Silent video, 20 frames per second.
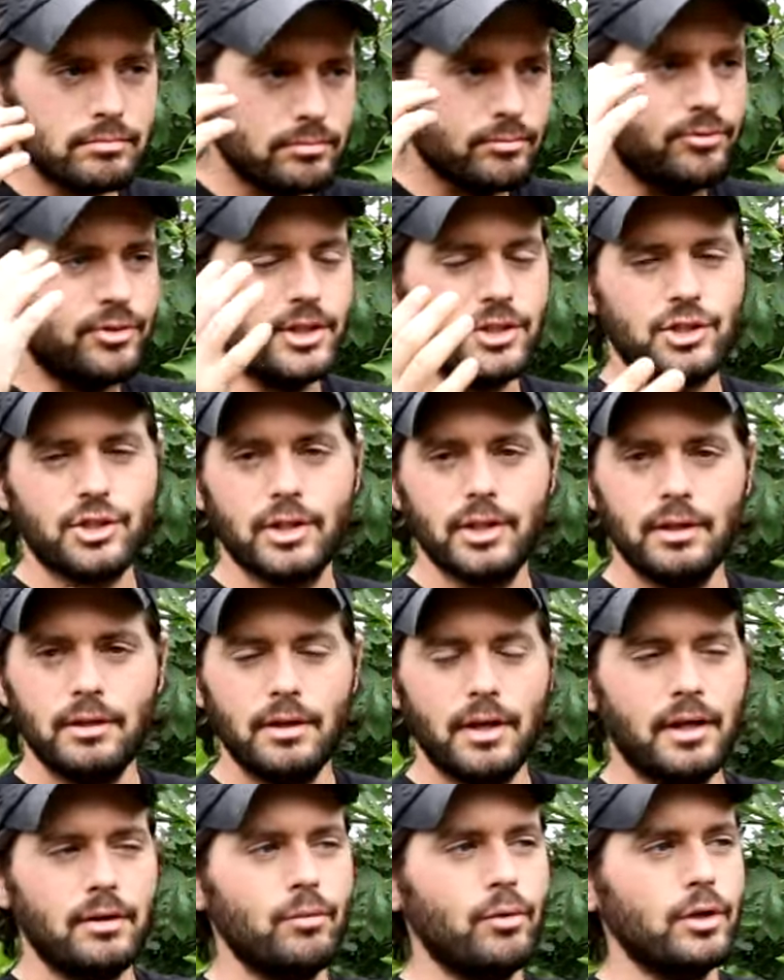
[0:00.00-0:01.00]
vision
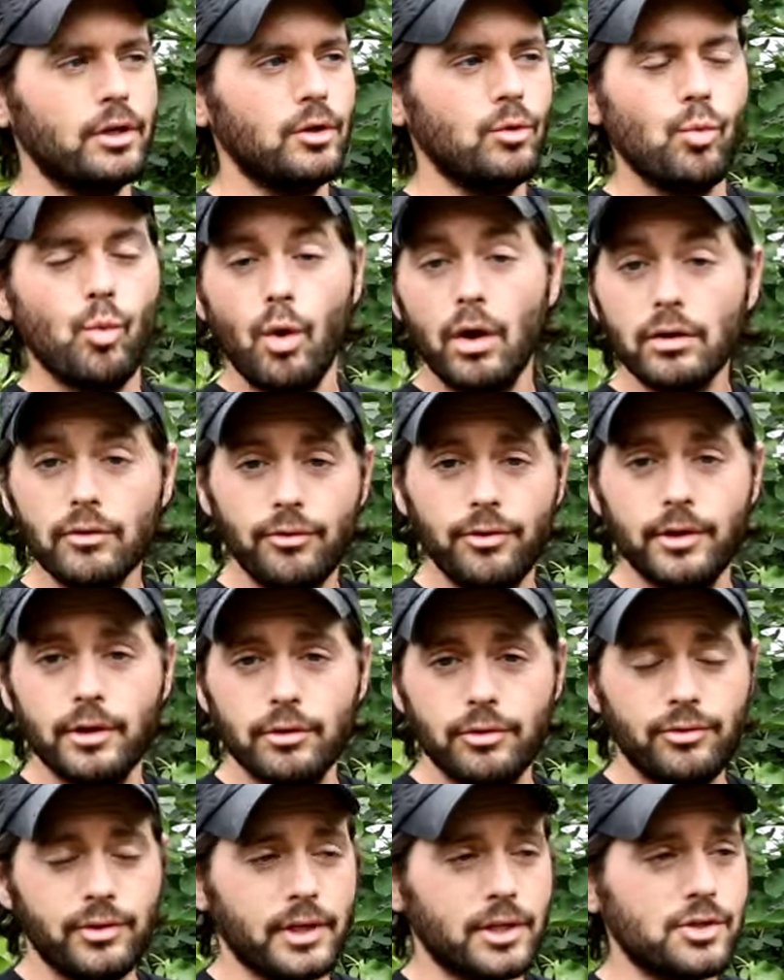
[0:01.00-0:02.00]
and what you want for
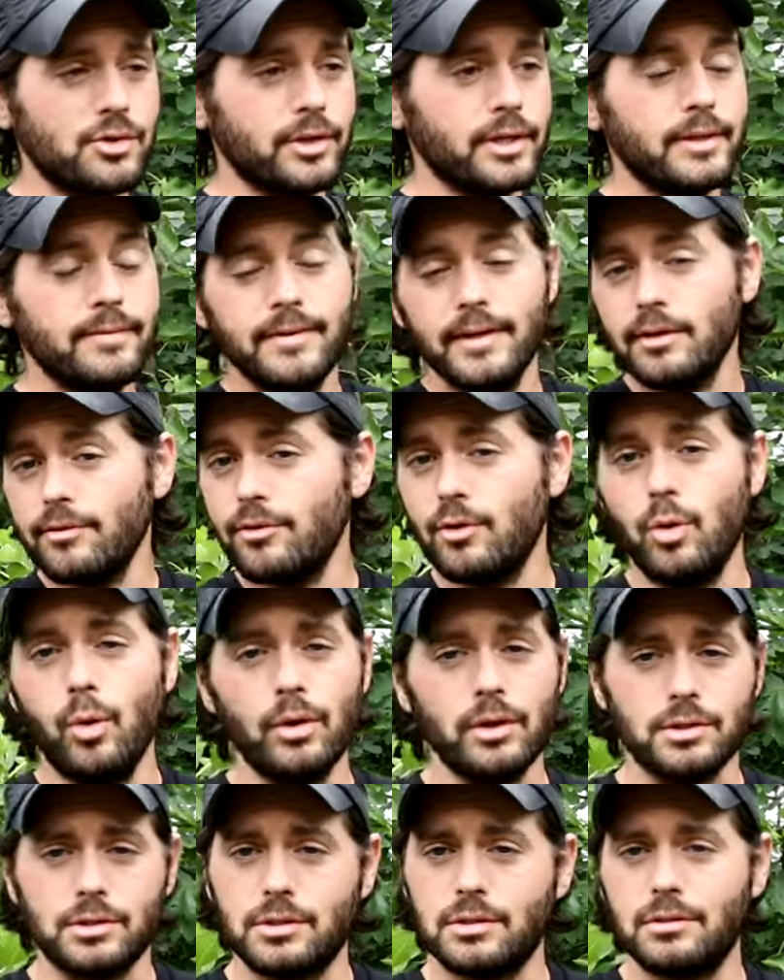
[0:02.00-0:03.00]
your fig tree, then of
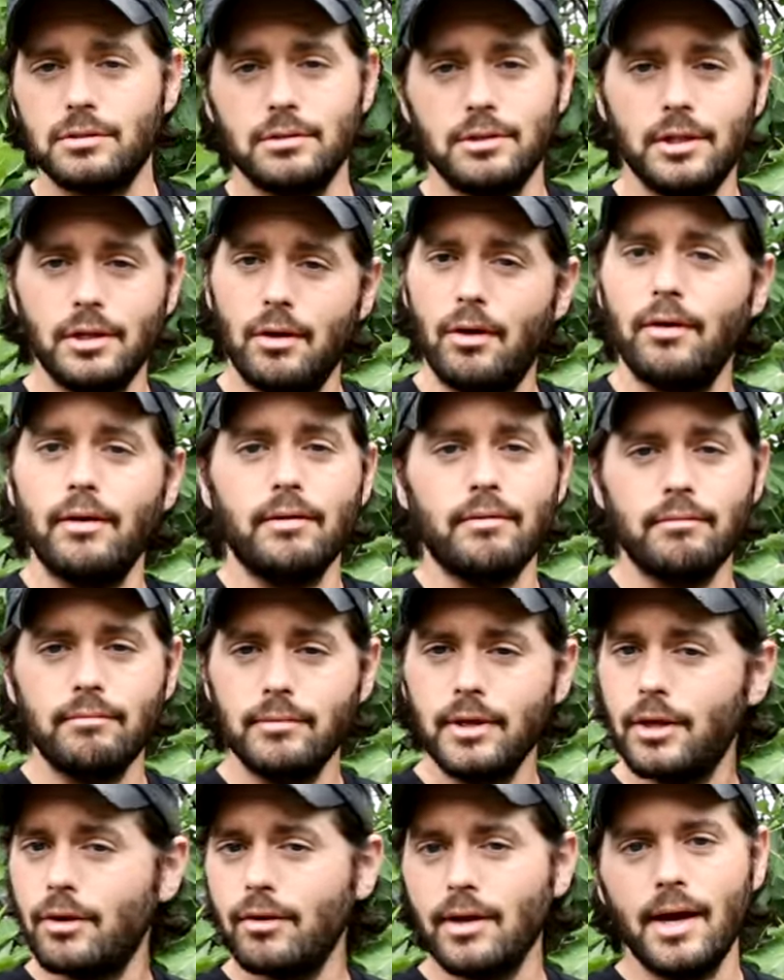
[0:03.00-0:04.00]
course you don't,
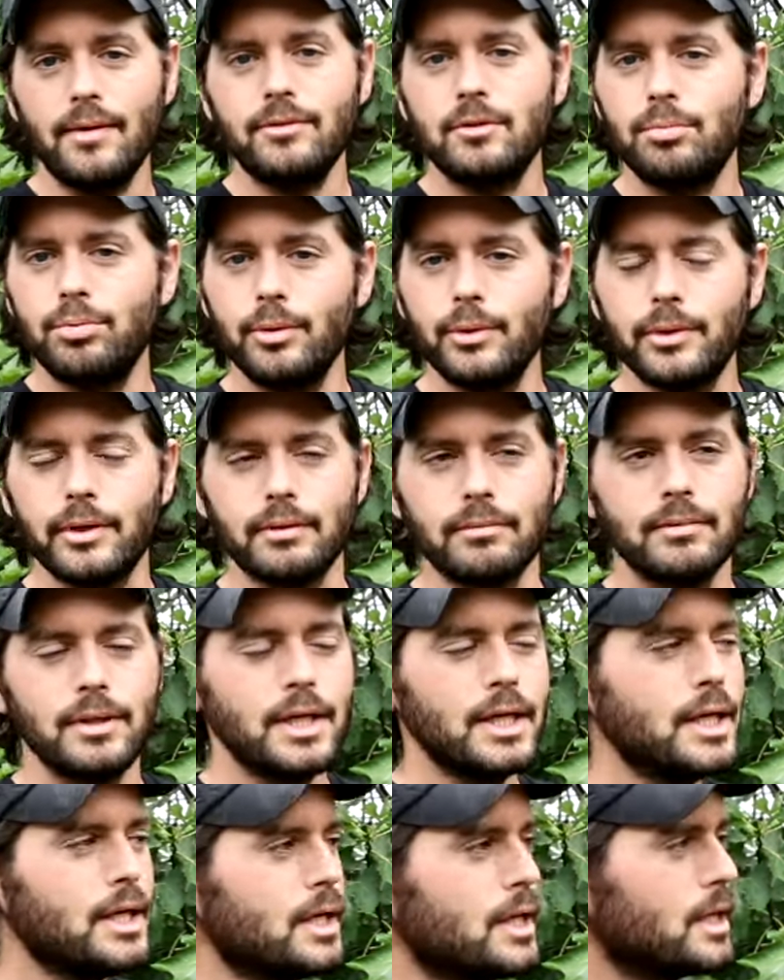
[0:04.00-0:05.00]
you don't have to prune it.
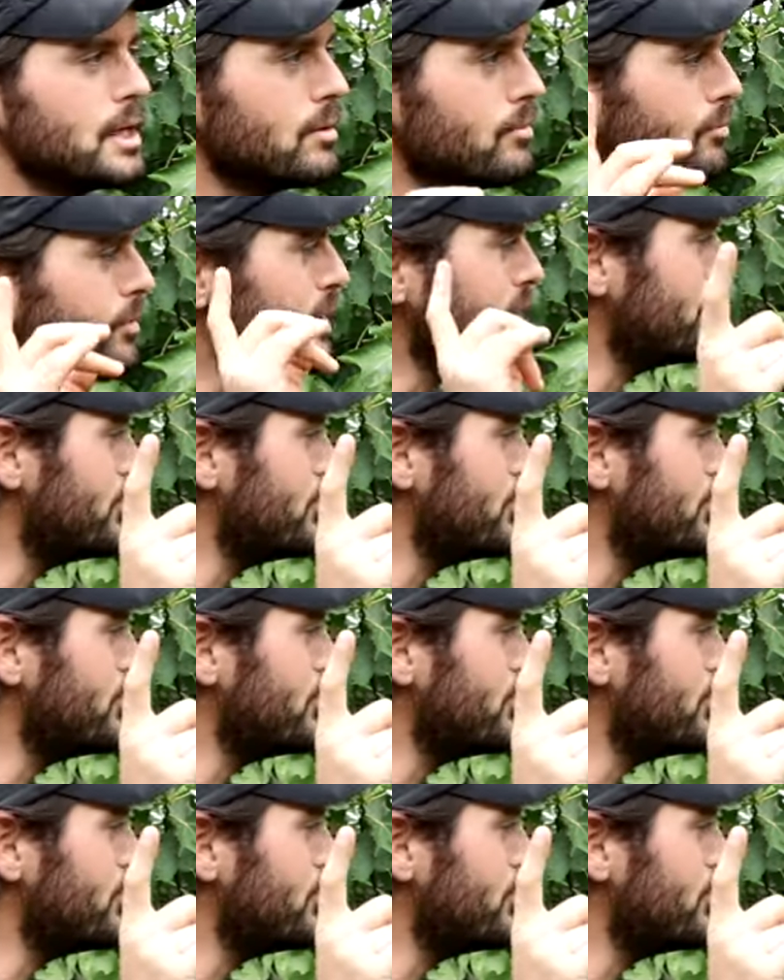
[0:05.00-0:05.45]
But